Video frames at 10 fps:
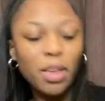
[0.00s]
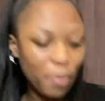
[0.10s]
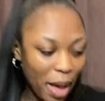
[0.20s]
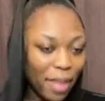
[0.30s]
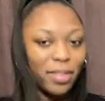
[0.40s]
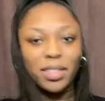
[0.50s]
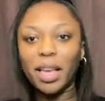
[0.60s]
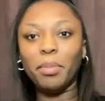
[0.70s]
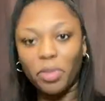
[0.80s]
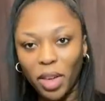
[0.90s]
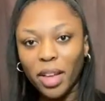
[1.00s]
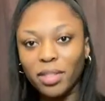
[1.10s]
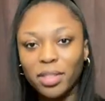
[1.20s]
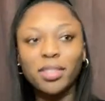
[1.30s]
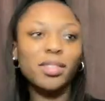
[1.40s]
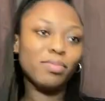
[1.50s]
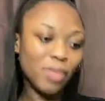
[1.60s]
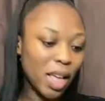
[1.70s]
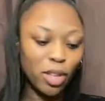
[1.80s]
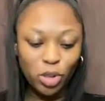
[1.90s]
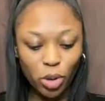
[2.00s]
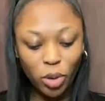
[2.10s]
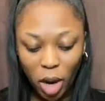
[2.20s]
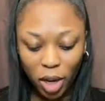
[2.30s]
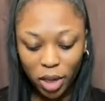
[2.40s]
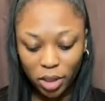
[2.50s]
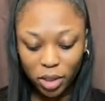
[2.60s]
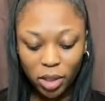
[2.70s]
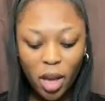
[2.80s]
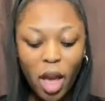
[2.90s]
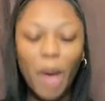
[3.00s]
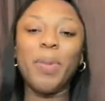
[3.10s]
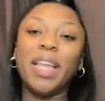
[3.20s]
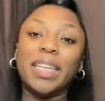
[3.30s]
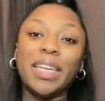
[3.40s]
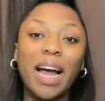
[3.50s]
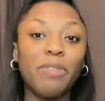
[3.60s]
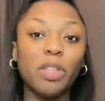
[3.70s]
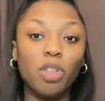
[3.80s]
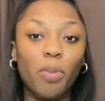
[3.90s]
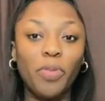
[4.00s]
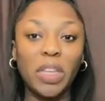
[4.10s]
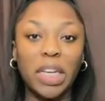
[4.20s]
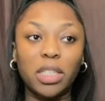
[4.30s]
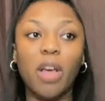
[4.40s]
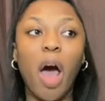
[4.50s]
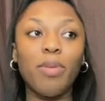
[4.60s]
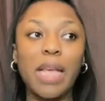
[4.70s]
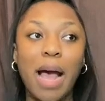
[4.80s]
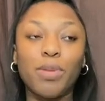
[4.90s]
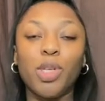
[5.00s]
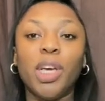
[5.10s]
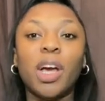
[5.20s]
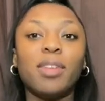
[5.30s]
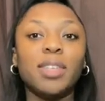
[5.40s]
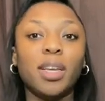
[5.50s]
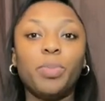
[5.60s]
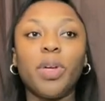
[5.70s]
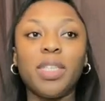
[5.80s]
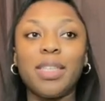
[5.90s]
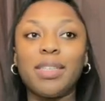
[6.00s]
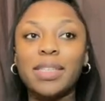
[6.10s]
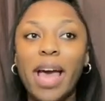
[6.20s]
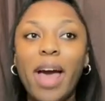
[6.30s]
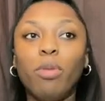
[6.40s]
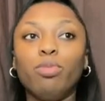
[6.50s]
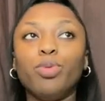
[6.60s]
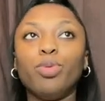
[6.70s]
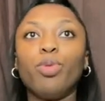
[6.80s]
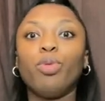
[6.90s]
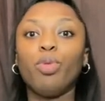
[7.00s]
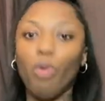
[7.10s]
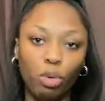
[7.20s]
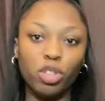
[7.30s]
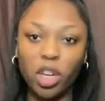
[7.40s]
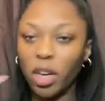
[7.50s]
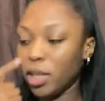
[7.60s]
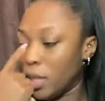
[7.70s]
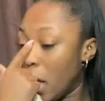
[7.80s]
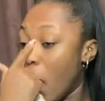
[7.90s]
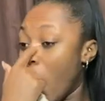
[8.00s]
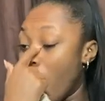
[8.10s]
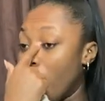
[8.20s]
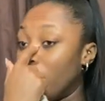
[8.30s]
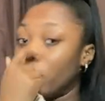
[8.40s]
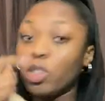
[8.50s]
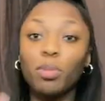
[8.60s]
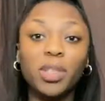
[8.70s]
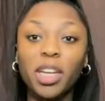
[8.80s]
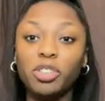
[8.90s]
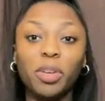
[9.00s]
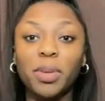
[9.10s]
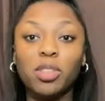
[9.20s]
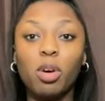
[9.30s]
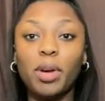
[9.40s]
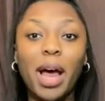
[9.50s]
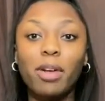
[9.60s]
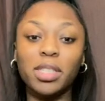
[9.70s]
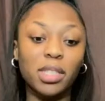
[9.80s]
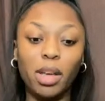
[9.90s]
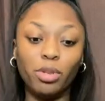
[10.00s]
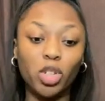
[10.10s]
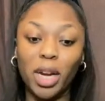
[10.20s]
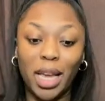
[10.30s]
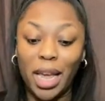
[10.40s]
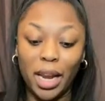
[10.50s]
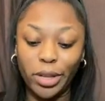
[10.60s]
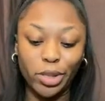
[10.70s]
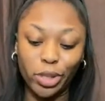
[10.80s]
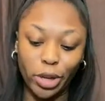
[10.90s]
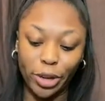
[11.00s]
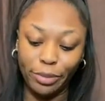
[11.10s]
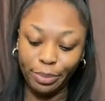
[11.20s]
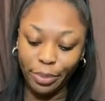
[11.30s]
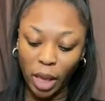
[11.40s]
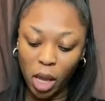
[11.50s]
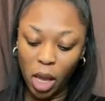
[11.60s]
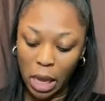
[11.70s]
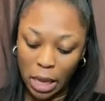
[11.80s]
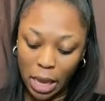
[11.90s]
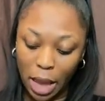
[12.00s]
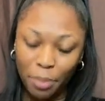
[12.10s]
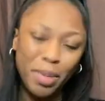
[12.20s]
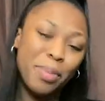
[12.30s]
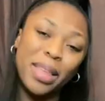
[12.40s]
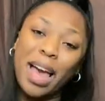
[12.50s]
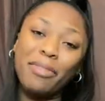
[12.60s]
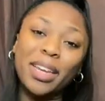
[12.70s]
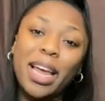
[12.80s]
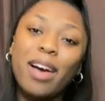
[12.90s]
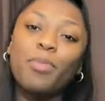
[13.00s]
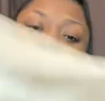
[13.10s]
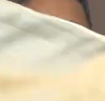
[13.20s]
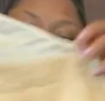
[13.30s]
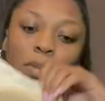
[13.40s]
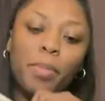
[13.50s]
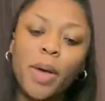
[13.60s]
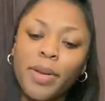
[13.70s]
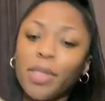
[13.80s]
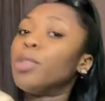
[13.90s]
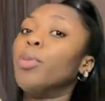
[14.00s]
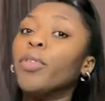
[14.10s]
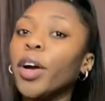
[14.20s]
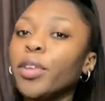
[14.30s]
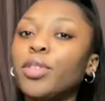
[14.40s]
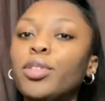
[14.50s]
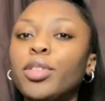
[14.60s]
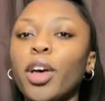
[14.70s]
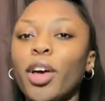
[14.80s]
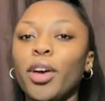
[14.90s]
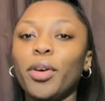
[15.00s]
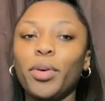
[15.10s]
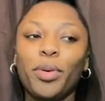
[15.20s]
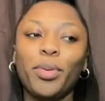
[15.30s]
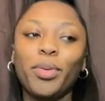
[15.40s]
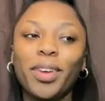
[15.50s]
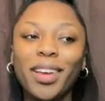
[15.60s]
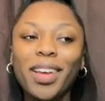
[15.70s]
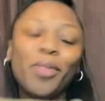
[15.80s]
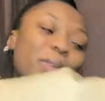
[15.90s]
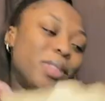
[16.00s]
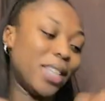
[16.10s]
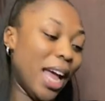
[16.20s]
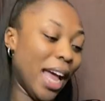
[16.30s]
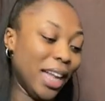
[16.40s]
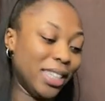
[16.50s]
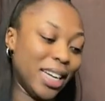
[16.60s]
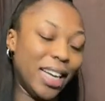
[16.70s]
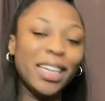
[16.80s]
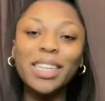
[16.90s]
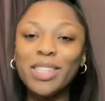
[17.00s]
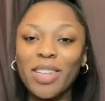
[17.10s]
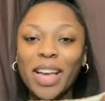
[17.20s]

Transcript: to buy the same things in two colours, but they didn't have the top for this. I was absolutely gutted because the set, gorgeous, um, but the top's literally been sold since I was trying to get it. So yeah, maybe they have it now, but also I'm going tomorrow. So, well, today actually. So